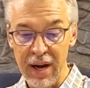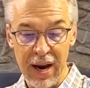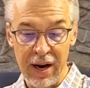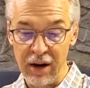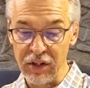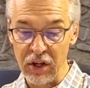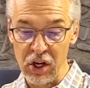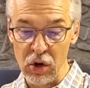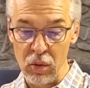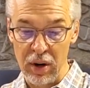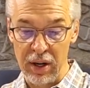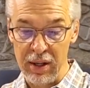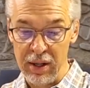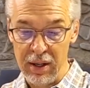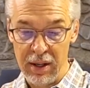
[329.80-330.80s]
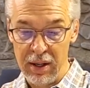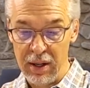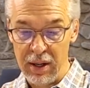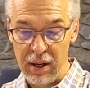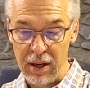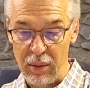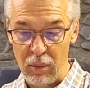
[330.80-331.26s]
And I'll tell you what,
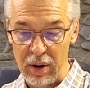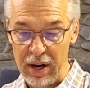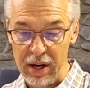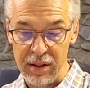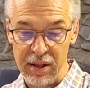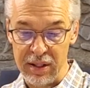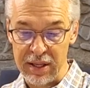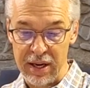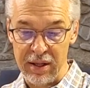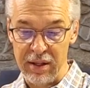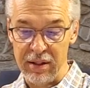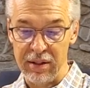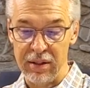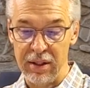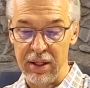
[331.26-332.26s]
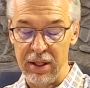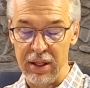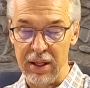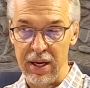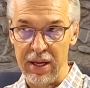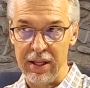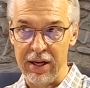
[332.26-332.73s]
uh, why I think that is. And,
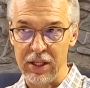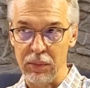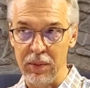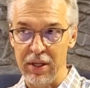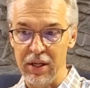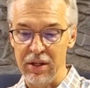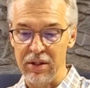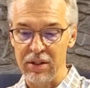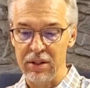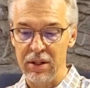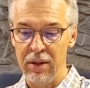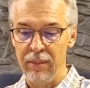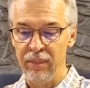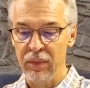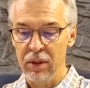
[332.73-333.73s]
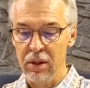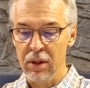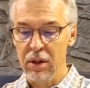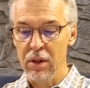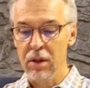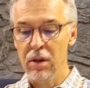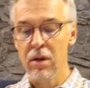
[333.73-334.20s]
and that's because
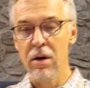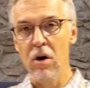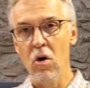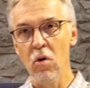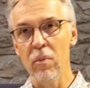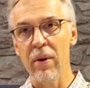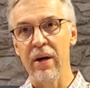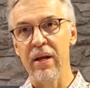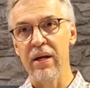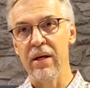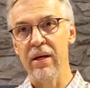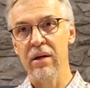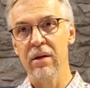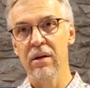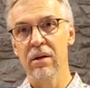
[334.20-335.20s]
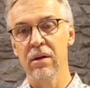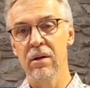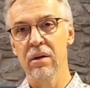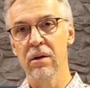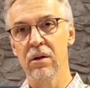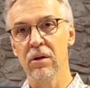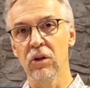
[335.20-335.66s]
nobody
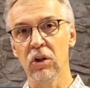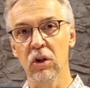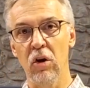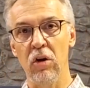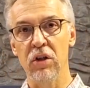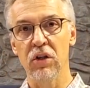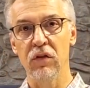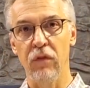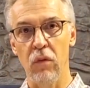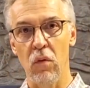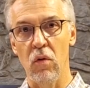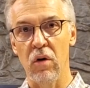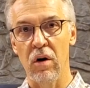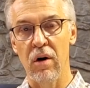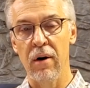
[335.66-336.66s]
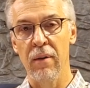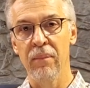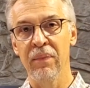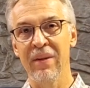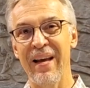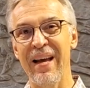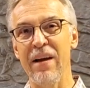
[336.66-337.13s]
looks for
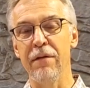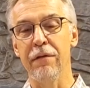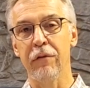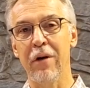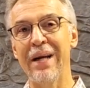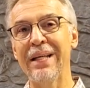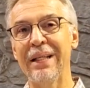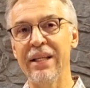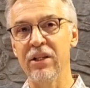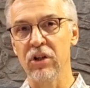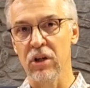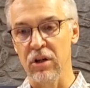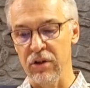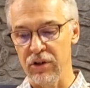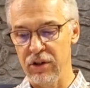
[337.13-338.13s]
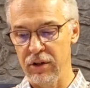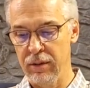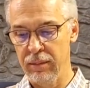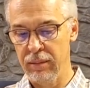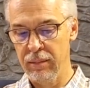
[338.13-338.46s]
a friendly church.